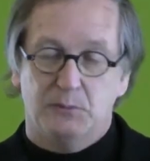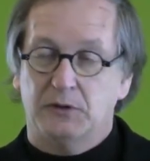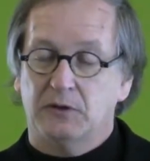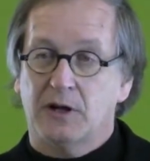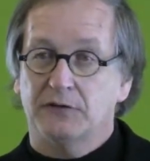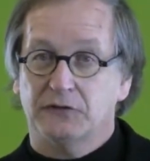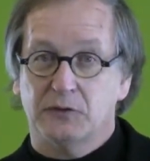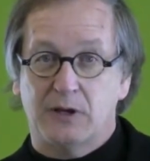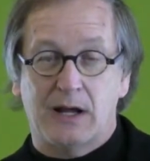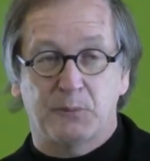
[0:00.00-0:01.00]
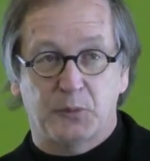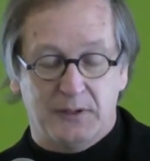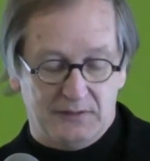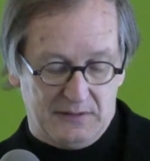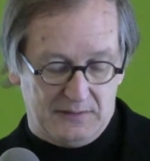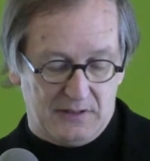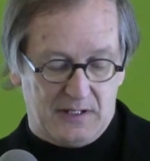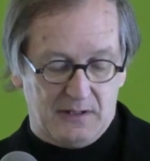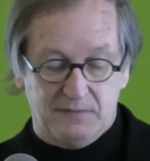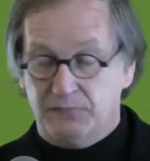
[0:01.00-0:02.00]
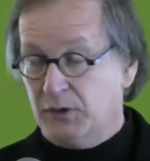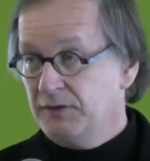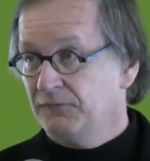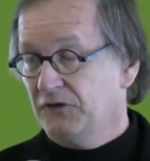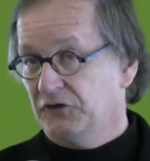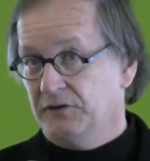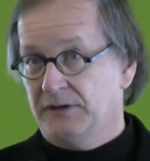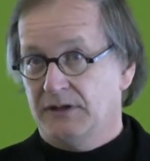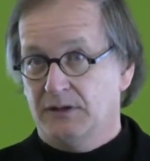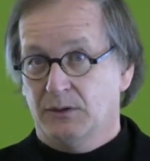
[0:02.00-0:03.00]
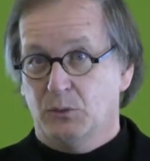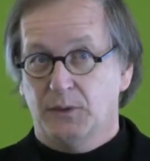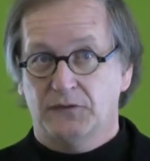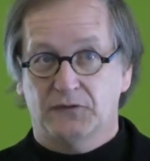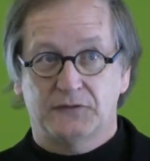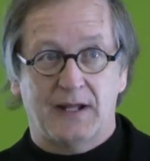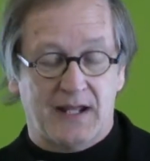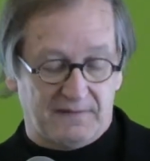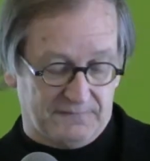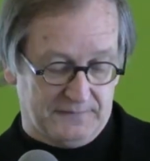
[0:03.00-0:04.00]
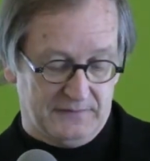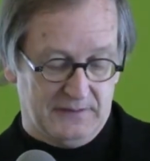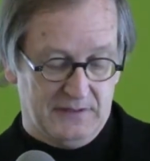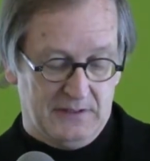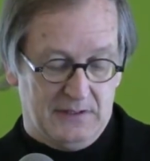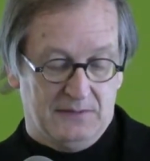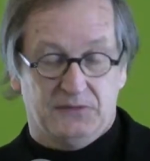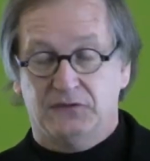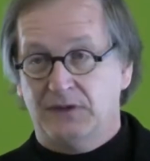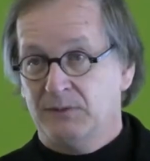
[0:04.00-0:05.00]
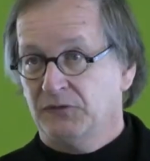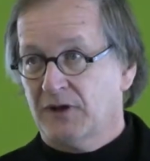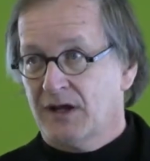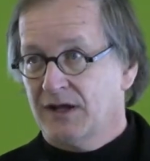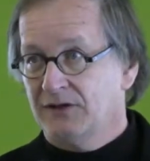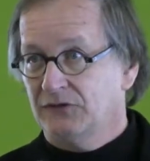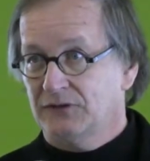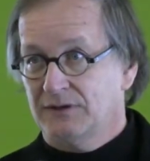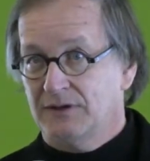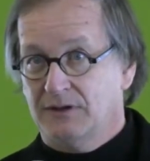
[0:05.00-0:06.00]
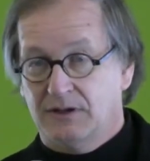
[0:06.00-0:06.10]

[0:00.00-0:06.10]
but it'll also operate very efficiently with a staff the same size